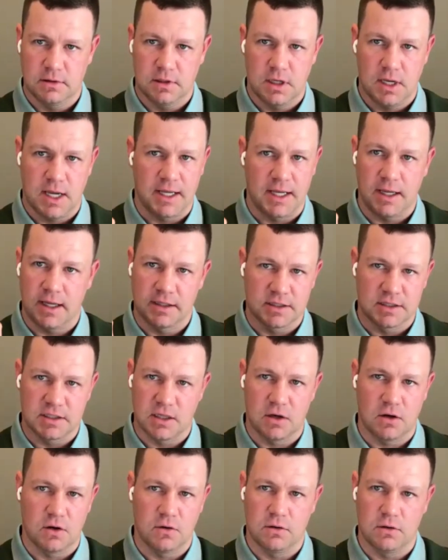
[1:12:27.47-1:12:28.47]
And
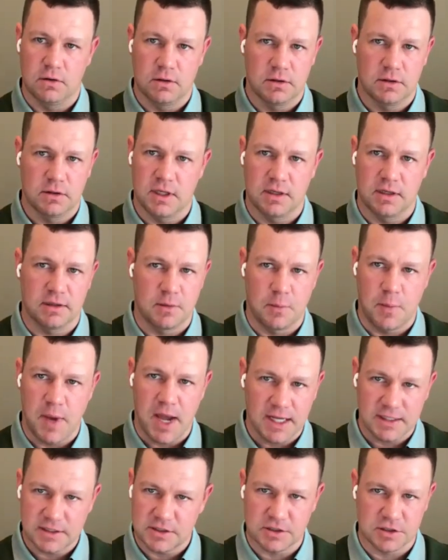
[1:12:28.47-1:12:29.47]
so the
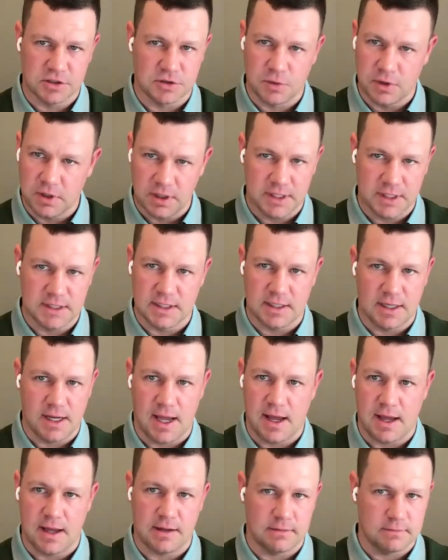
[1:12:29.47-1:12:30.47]
master's really did
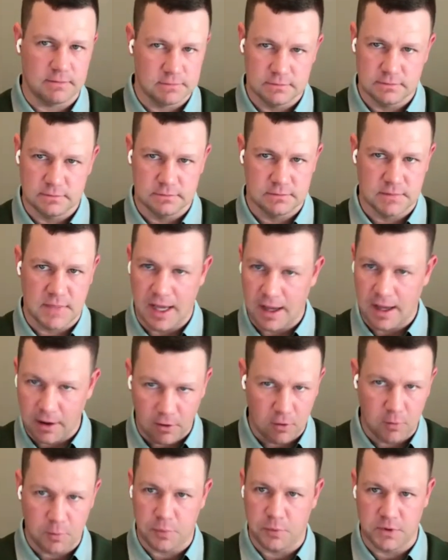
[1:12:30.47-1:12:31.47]
not
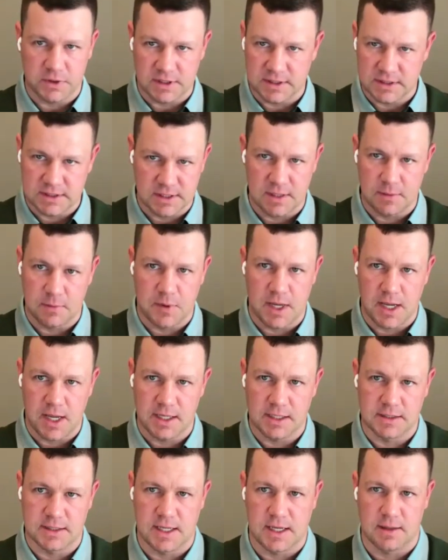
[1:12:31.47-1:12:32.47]
help with the CPA
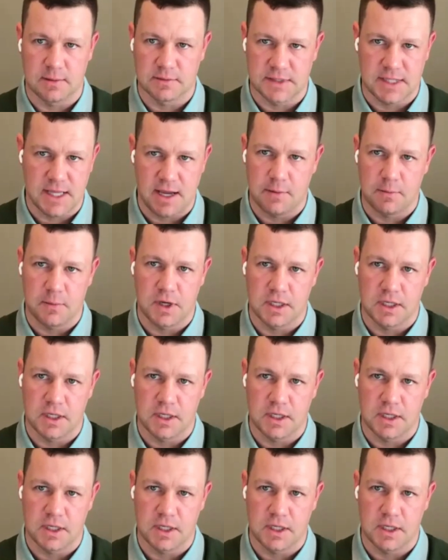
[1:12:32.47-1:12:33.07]
exams that much.